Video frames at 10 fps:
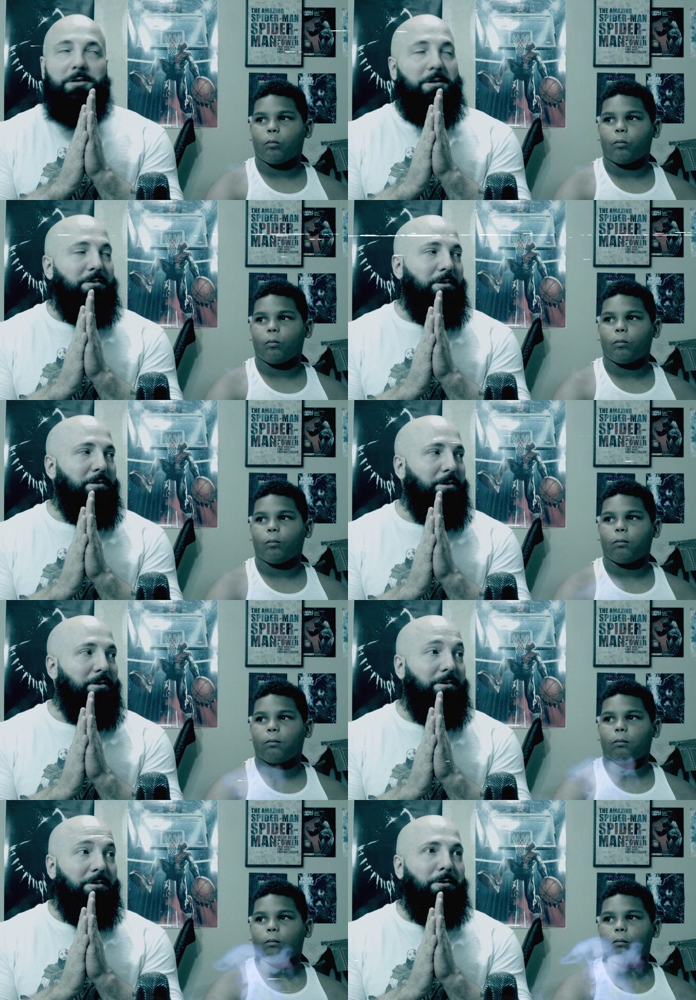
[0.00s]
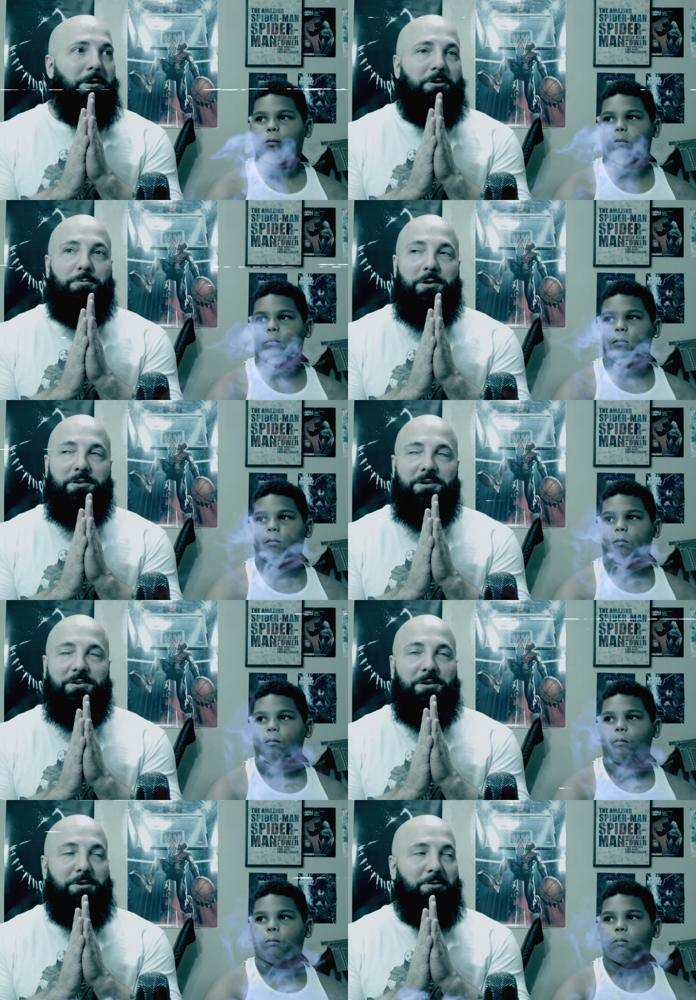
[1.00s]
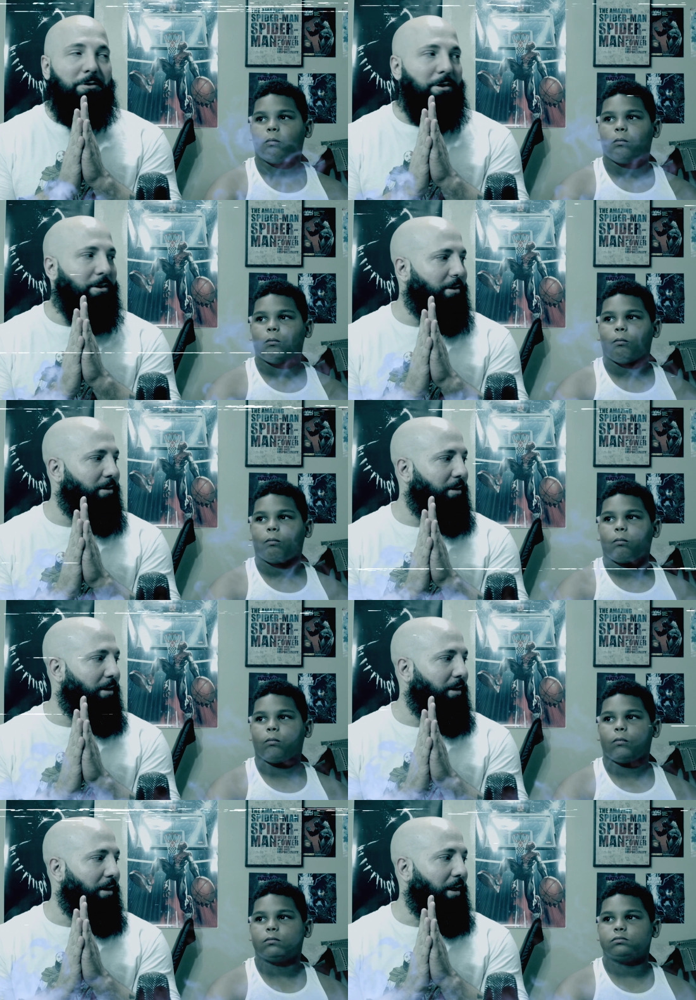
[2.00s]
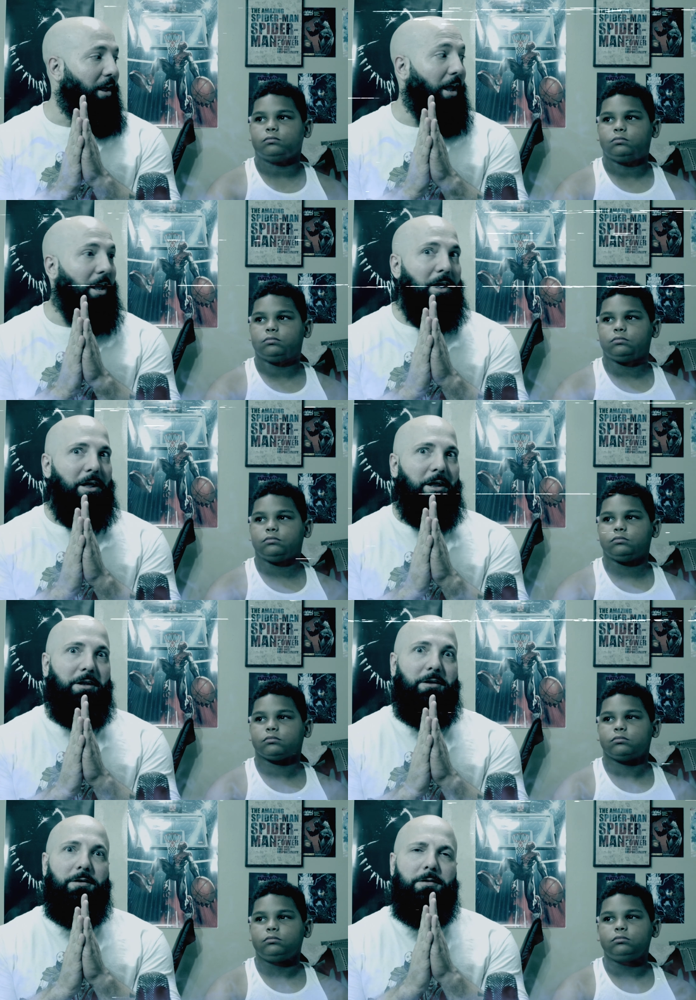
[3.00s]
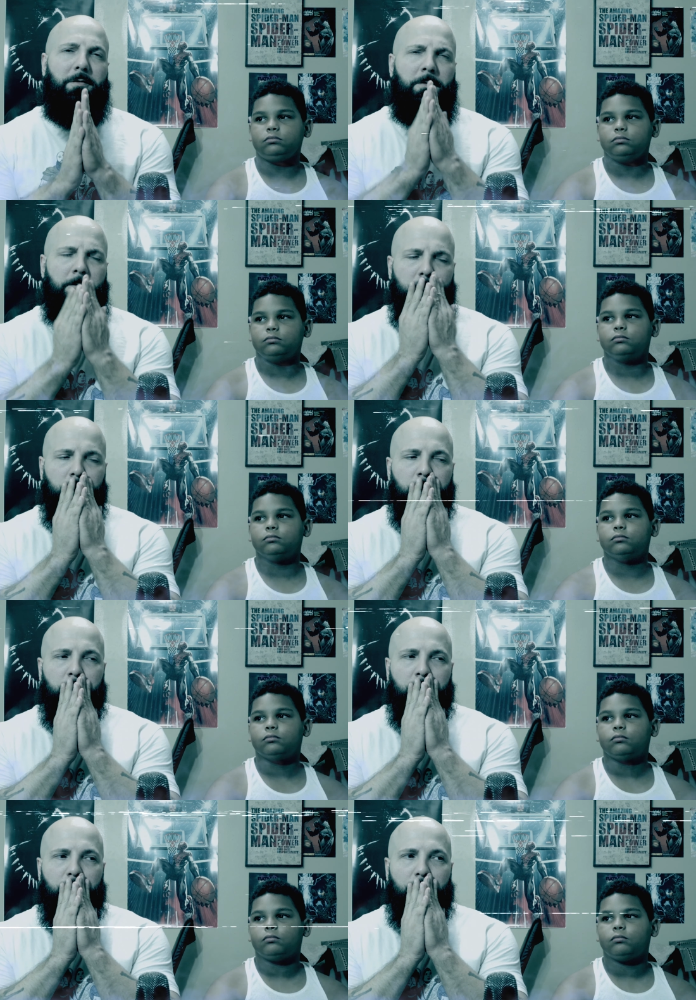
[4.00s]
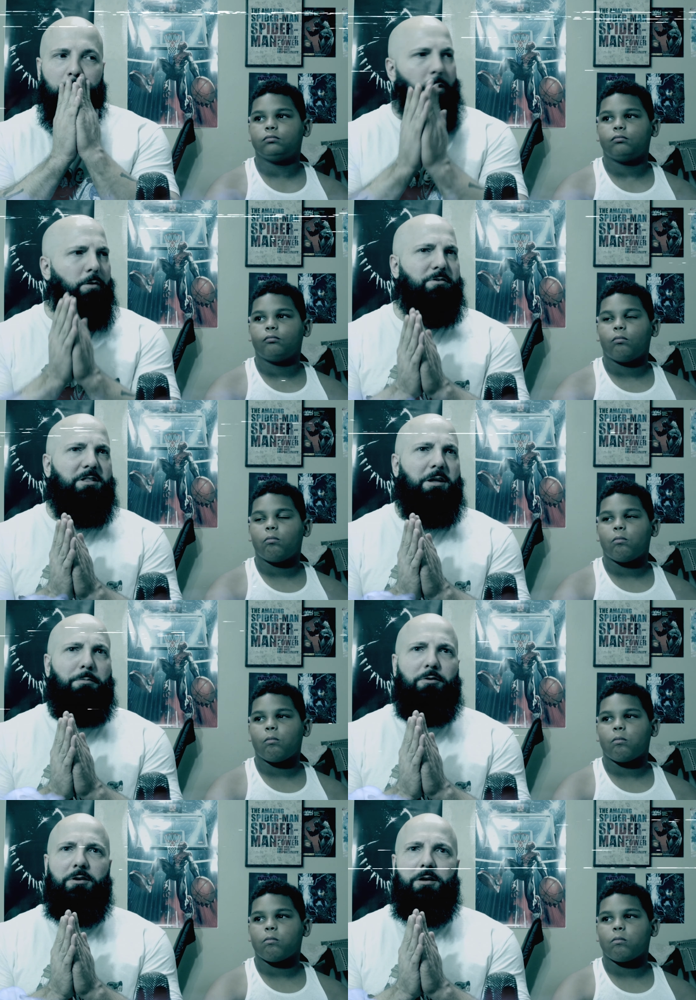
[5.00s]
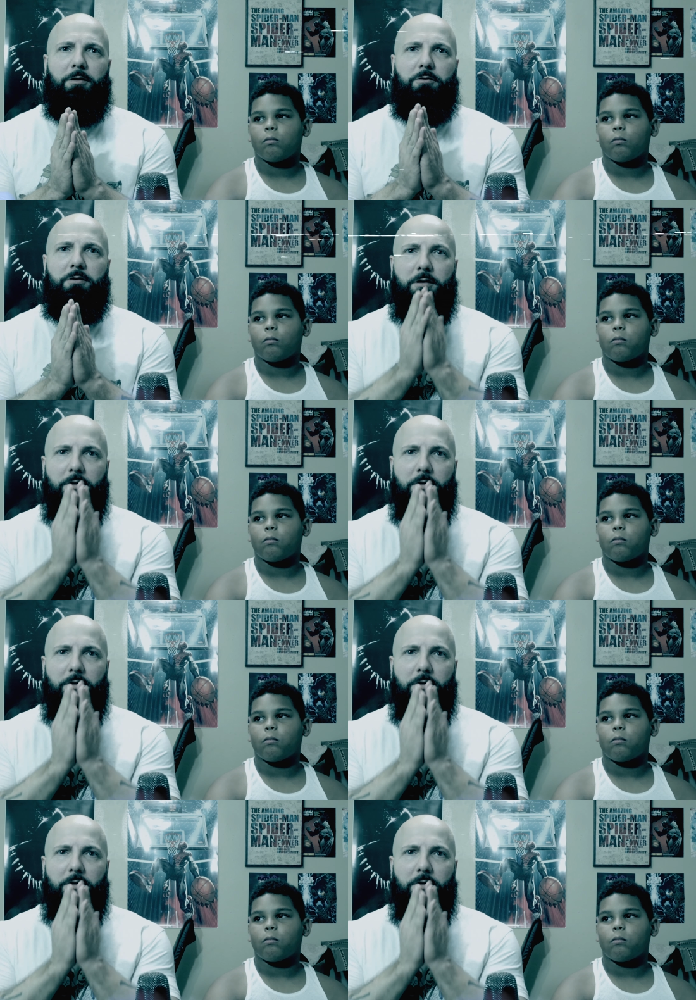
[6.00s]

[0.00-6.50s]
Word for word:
Speaker 1: It's on the Atari 2600. And whose theme music goes?